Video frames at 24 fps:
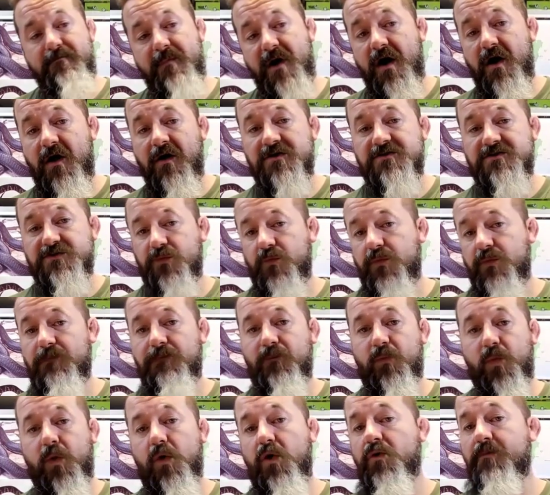marked
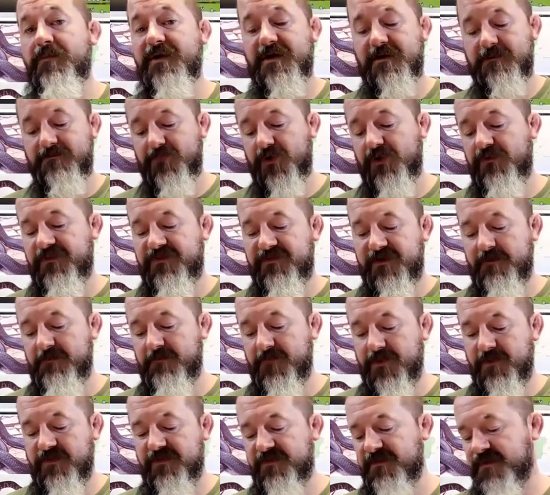warming month on
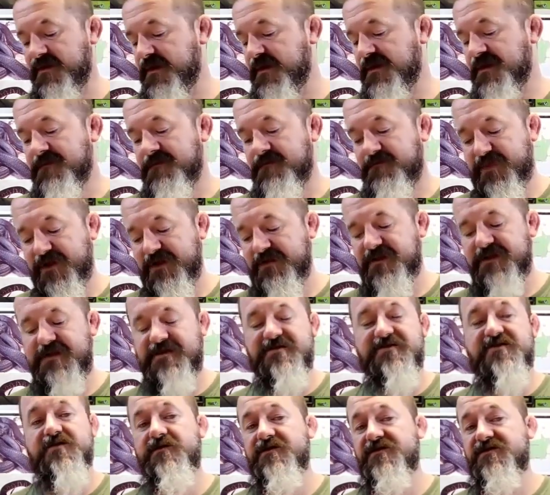month,
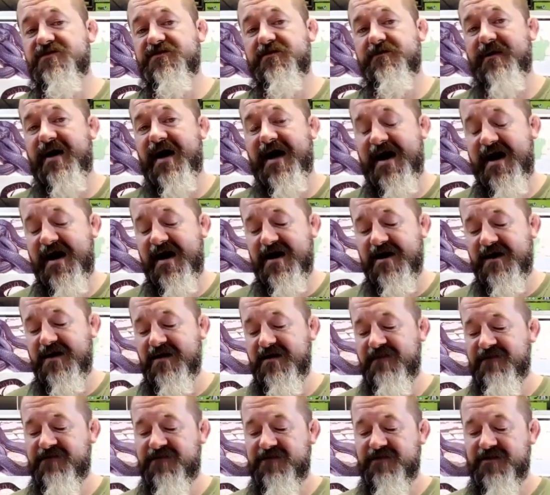building to a summer high
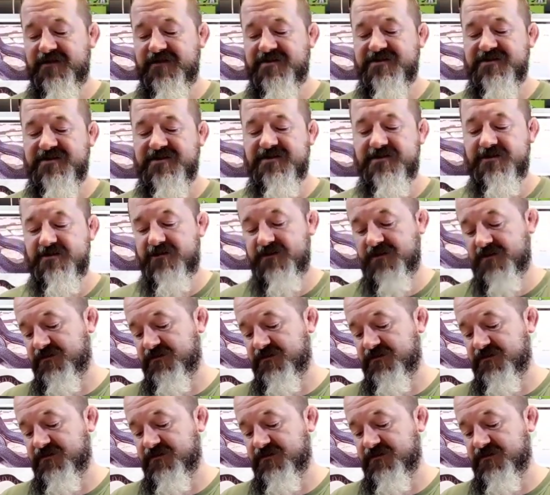of 32